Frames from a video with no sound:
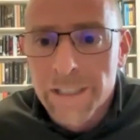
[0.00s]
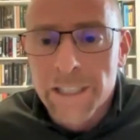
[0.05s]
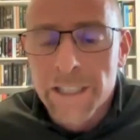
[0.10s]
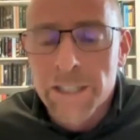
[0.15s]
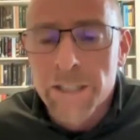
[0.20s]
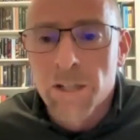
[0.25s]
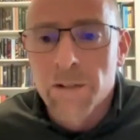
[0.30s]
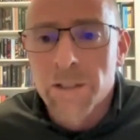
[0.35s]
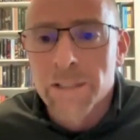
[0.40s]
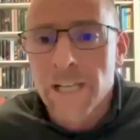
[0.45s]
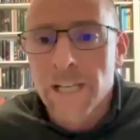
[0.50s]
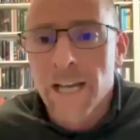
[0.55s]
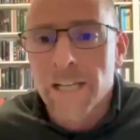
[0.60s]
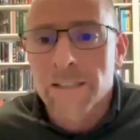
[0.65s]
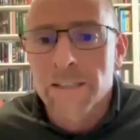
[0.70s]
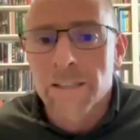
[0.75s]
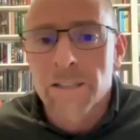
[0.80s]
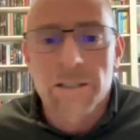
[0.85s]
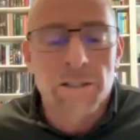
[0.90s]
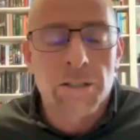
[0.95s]
you know, it's
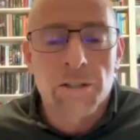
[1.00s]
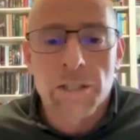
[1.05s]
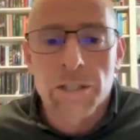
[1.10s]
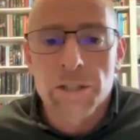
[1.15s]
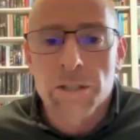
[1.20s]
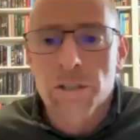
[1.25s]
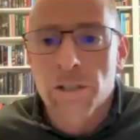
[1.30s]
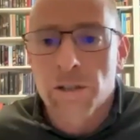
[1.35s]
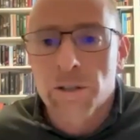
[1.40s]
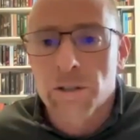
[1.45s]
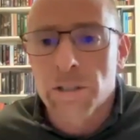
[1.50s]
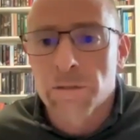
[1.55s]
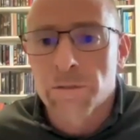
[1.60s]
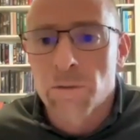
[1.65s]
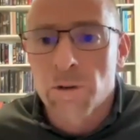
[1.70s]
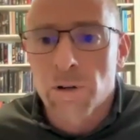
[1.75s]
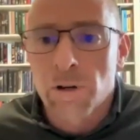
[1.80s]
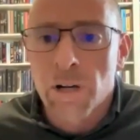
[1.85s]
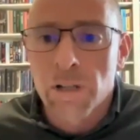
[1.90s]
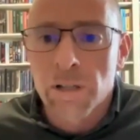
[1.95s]
Exodus 32 to
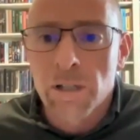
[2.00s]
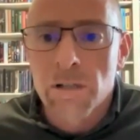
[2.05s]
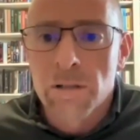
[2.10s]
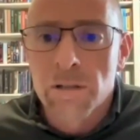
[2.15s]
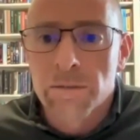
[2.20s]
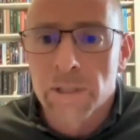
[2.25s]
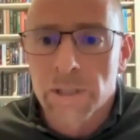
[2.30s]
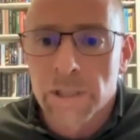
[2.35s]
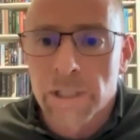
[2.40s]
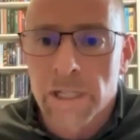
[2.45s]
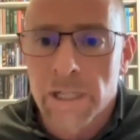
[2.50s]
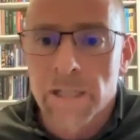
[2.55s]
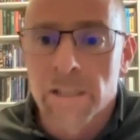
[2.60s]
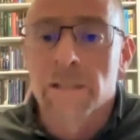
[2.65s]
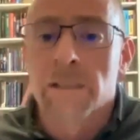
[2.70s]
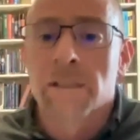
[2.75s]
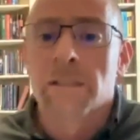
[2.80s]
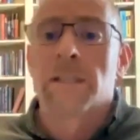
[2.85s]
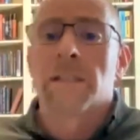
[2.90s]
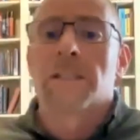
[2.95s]
34 all over again